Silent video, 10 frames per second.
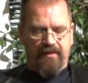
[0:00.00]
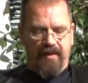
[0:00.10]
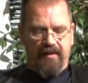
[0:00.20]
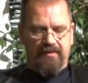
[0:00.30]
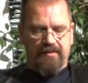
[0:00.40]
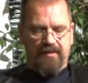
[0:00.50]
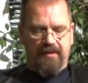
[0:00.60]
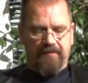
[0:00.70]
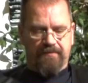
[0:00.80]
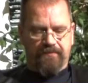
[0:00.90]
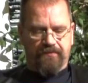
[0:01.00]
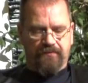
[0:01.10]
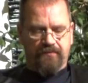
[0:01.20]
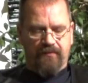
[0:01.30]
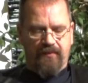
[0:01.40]
that
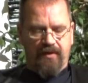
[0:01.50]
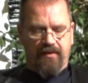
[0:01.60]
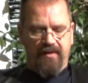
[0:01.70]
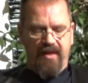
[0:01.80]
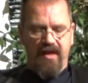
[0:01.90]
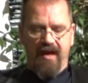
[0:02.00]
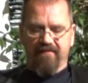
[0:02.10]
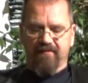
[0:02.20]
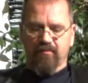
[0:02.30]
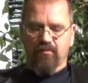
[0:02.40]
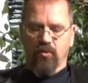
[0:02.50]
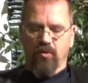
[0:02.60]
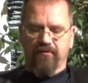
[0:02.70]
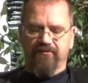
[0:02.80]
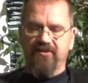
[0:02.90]
they have
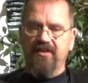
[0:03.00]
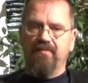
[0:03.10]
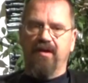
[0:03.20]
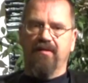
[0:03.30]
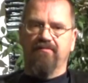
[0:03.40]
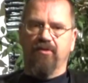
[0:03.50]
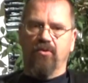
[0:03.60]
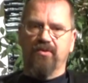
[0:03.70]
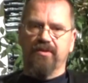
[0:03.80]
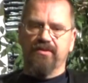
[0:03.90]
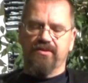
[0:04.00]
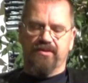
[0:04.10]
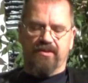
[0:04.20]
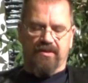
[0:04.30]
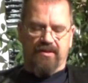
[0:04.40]
more female
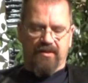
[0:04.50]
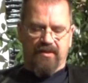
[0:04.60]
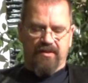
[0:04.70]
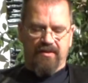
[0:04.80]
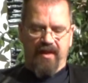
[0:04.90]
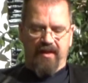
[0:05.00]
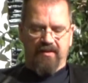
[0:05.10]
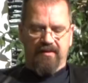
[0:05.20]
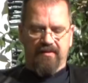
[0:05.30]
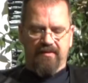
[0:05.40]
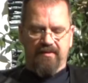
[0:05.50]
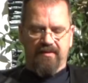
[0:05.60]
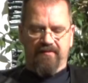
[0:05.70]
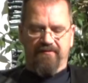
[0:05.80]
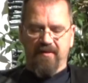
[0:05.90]
voters than
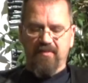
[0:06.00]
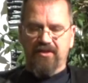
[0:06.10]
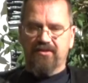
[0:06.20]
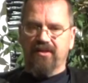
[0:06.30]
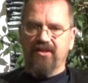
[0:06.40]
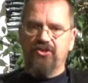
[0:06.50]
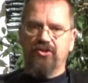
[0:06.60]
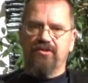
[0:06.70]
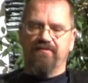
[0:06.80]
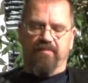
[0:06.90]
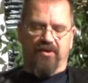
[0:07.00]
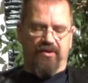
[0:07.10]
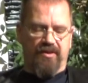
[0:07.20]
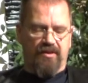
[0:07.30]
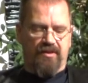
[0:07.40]
the Feminist Initiative
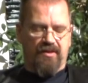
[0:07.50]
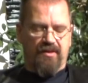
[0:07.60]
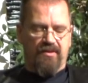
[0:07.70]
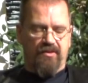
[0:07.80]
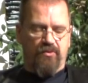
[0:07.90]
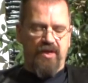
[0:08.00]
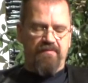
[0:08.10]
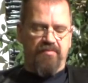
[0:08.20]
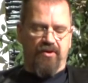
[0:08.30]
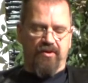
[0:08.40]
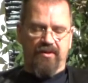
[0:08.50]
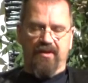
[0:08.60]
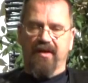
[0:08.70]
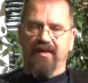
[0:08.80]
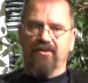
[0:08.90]
Party, the Green Party
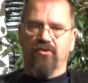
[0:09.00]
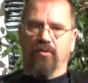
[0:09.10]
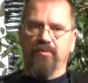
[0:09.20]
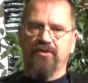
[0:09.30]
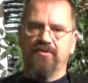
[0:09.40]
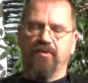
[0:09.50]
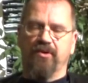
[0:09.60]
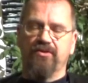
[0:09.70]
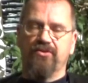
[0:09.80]
and the Communist Party